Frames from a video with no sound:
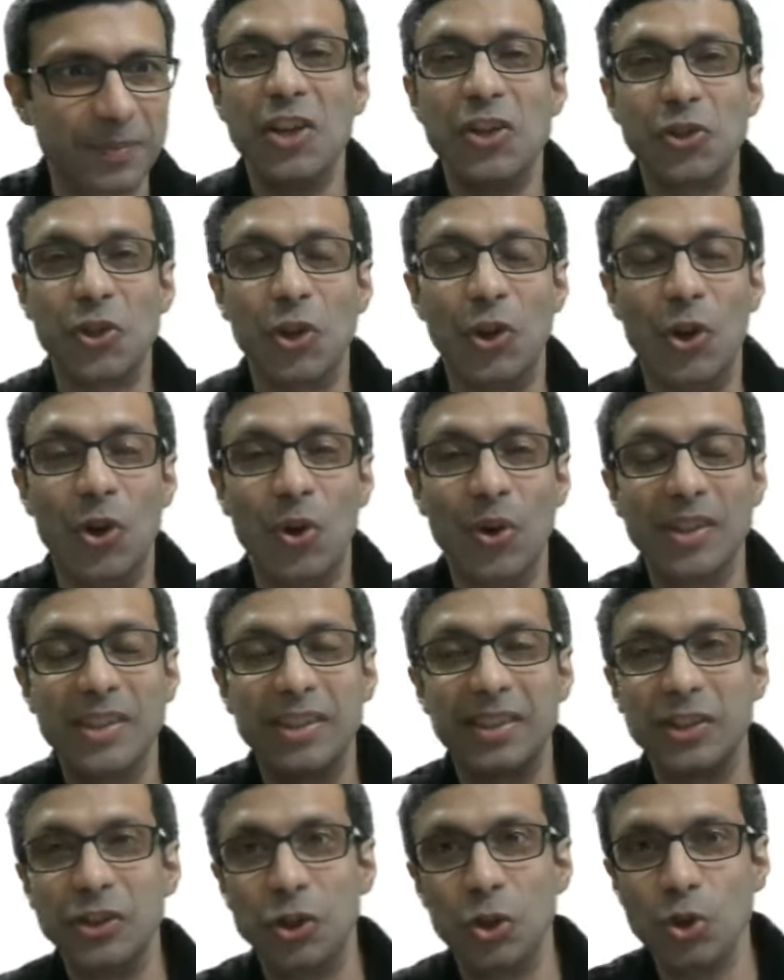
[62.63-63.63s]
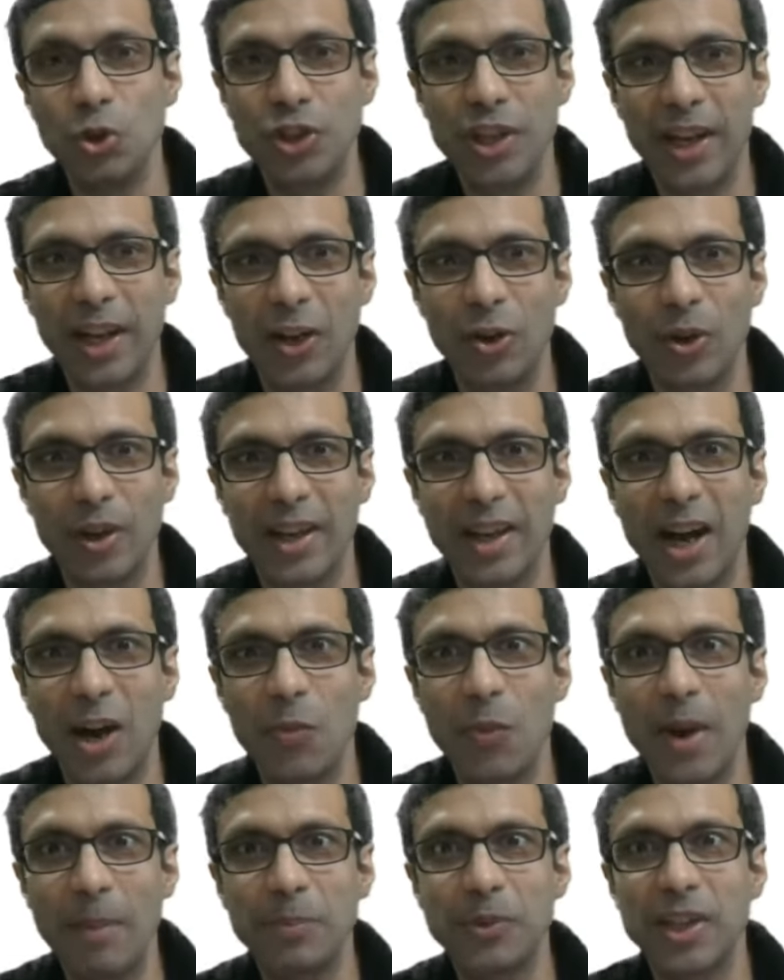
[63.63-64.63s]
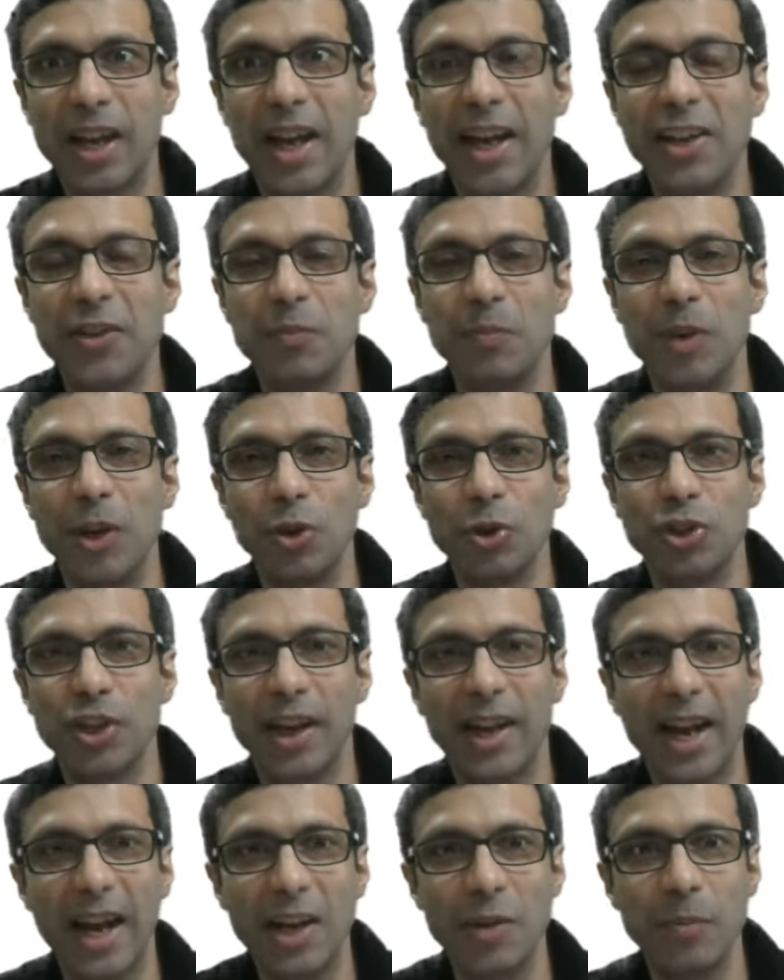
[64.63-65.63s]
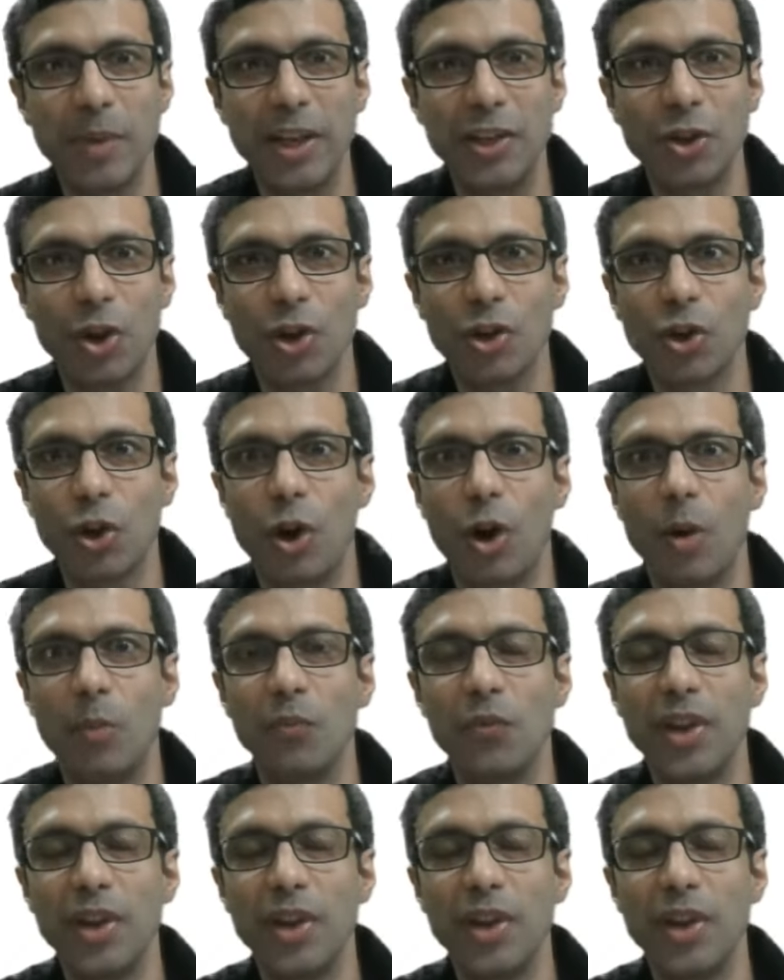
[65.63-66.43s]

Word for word: So do take a look at our website, Manocha Academy dot com.